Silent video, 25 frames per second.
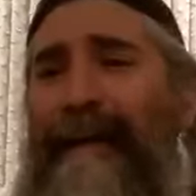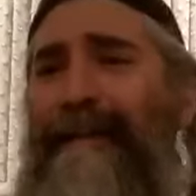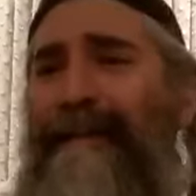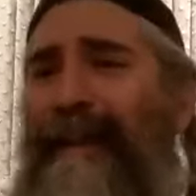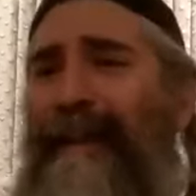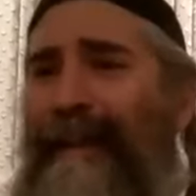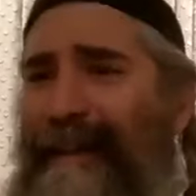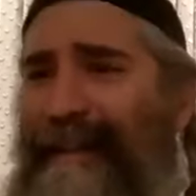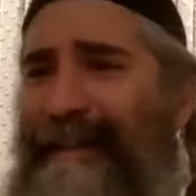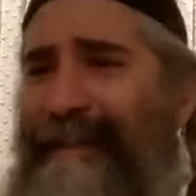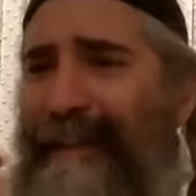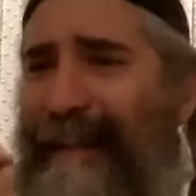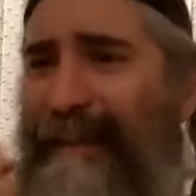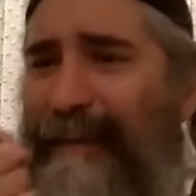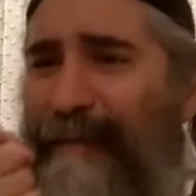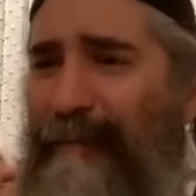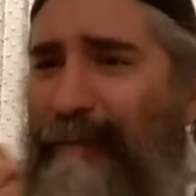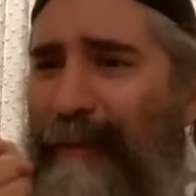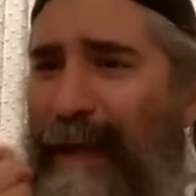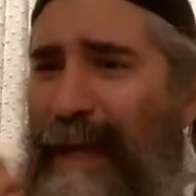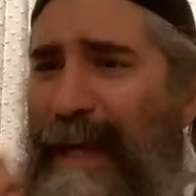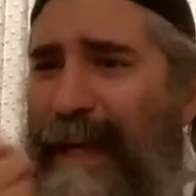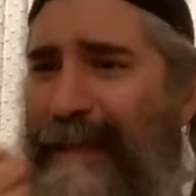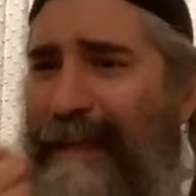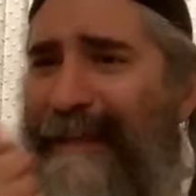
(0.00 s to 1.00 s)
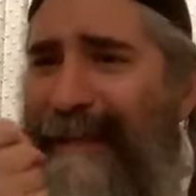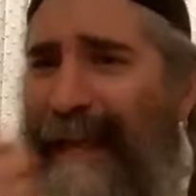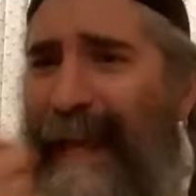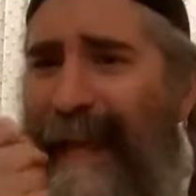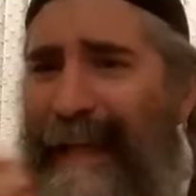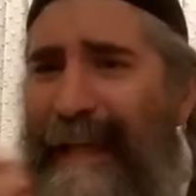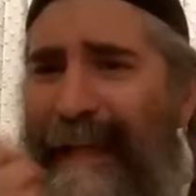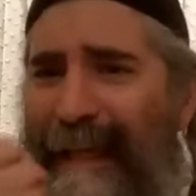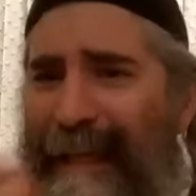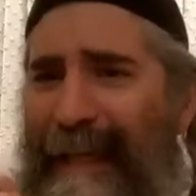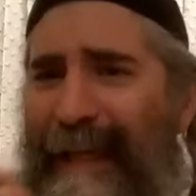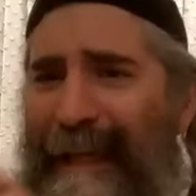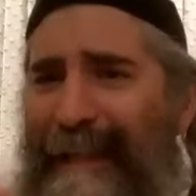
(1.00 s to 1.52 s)
This is me
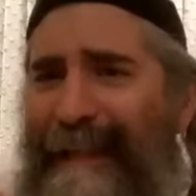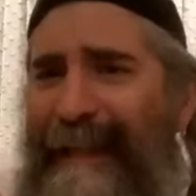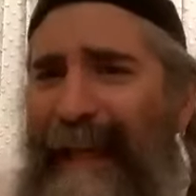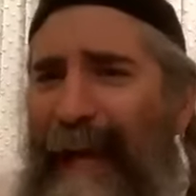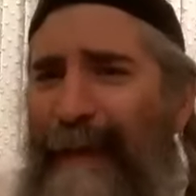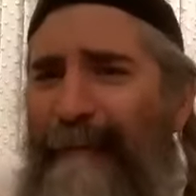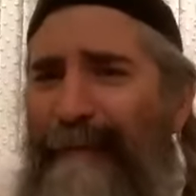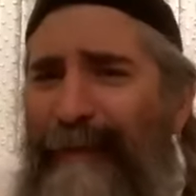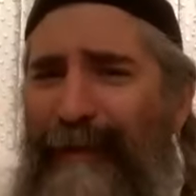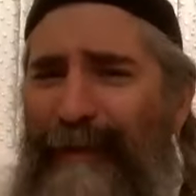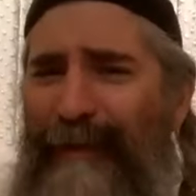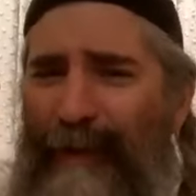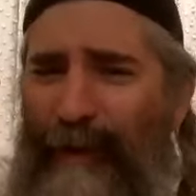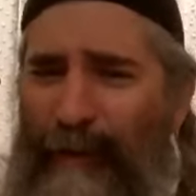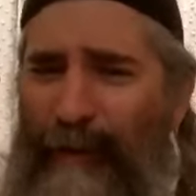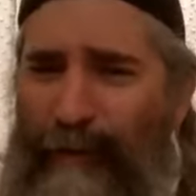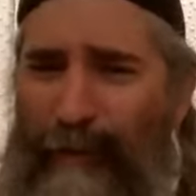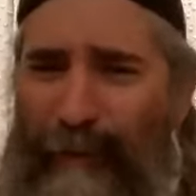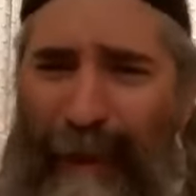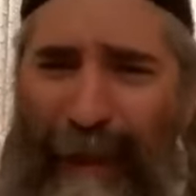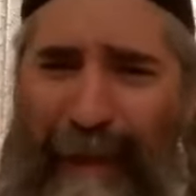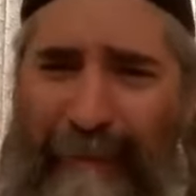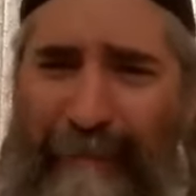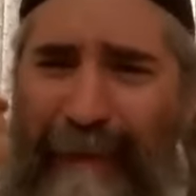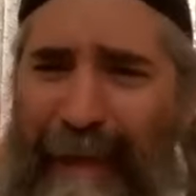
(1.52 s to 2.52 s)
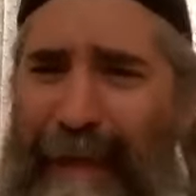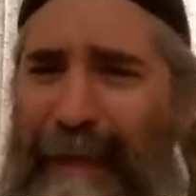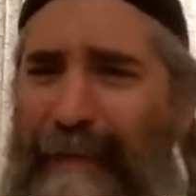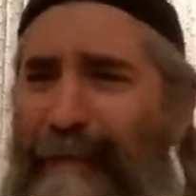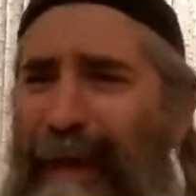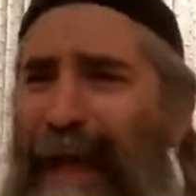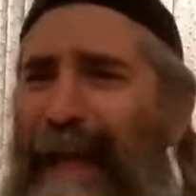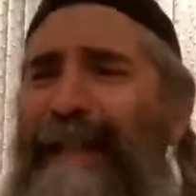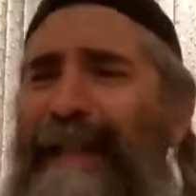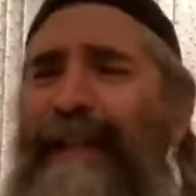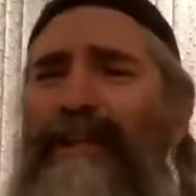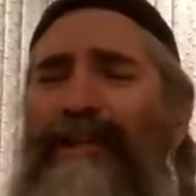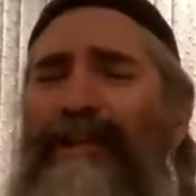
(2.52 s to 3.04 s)
saying it. I'm screaming
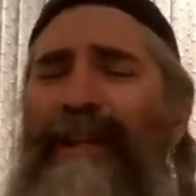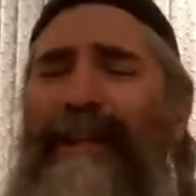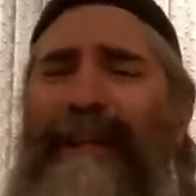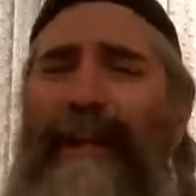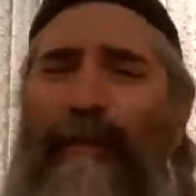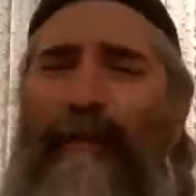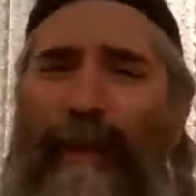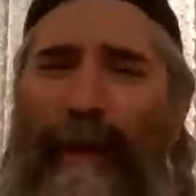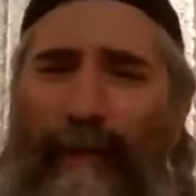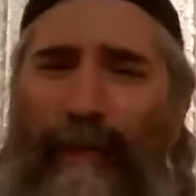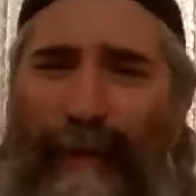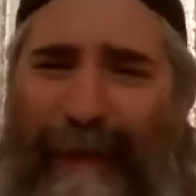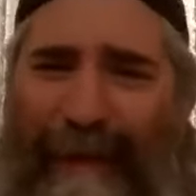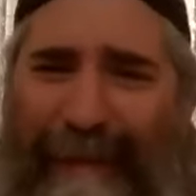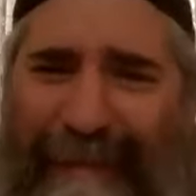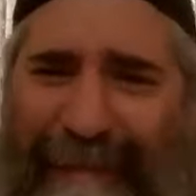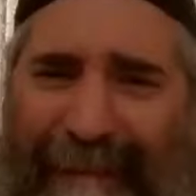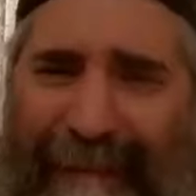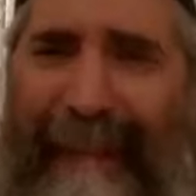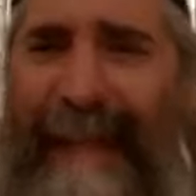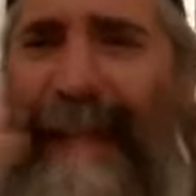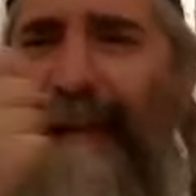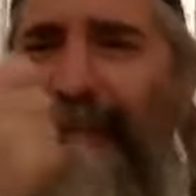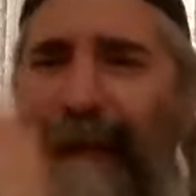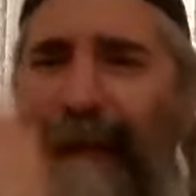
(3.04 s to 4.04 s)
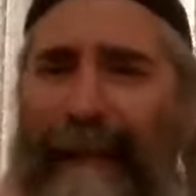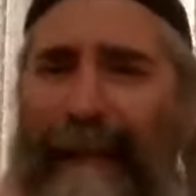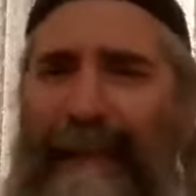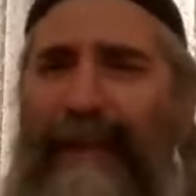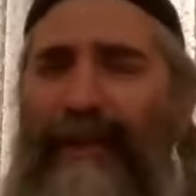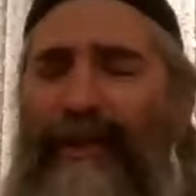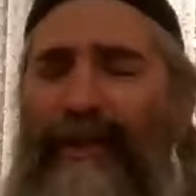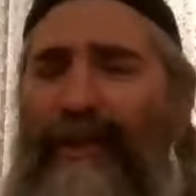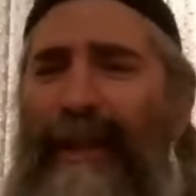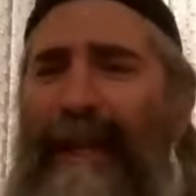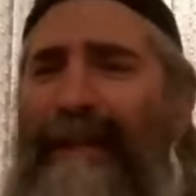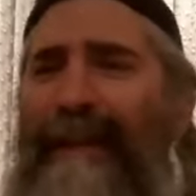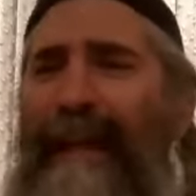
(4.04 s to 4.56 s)
manishtana. When we sing
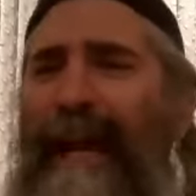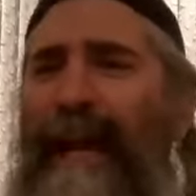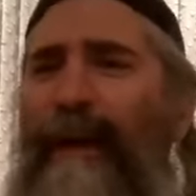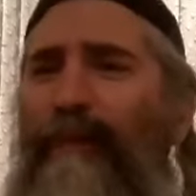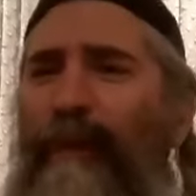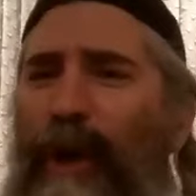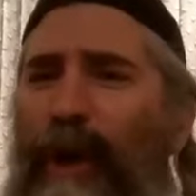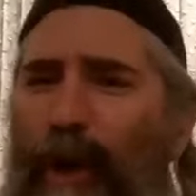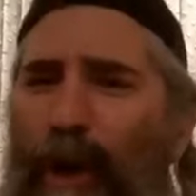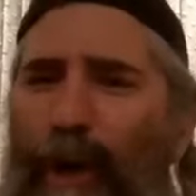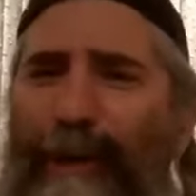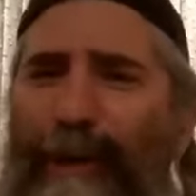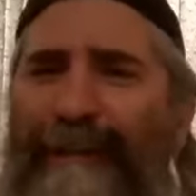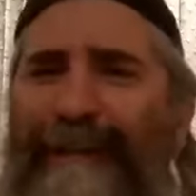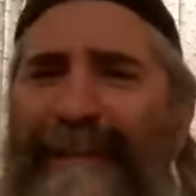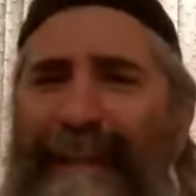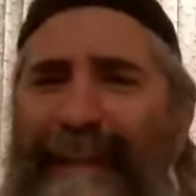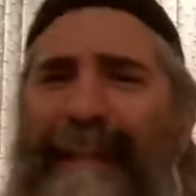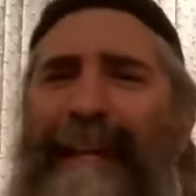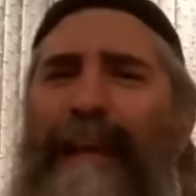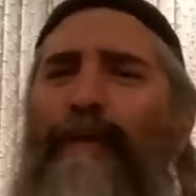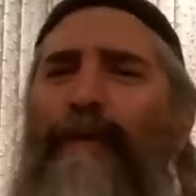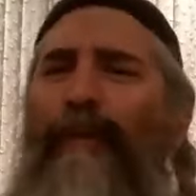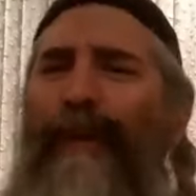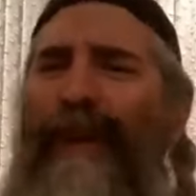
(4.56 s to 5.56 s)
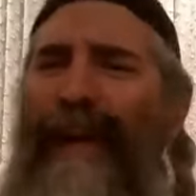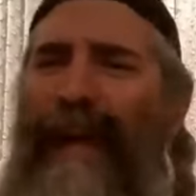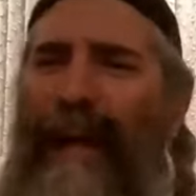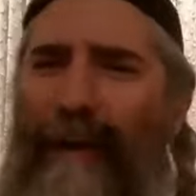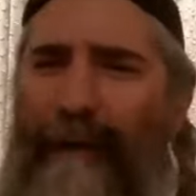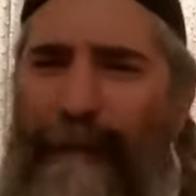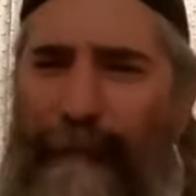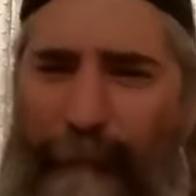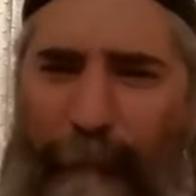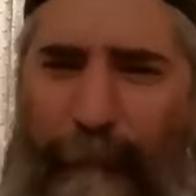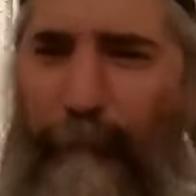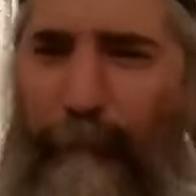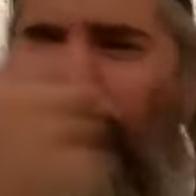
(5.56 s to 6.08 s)
manishtana, we all sing it. We
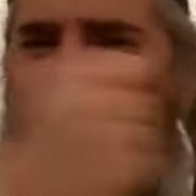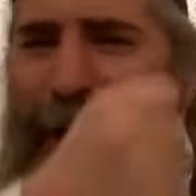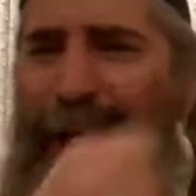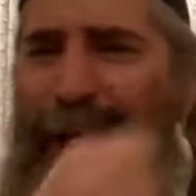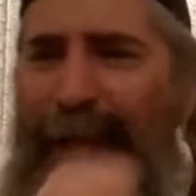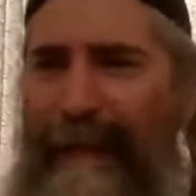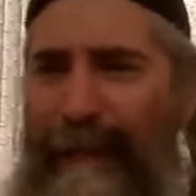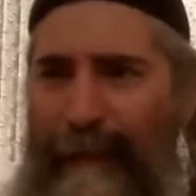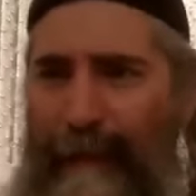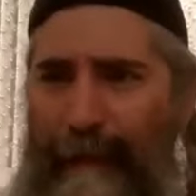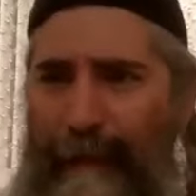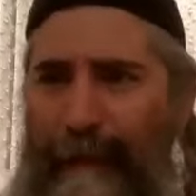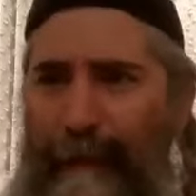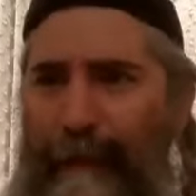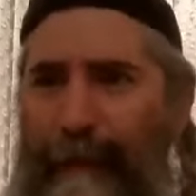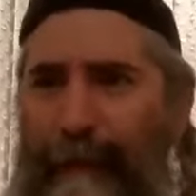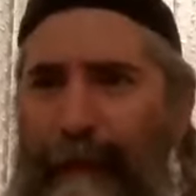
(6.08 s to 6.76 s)
are free.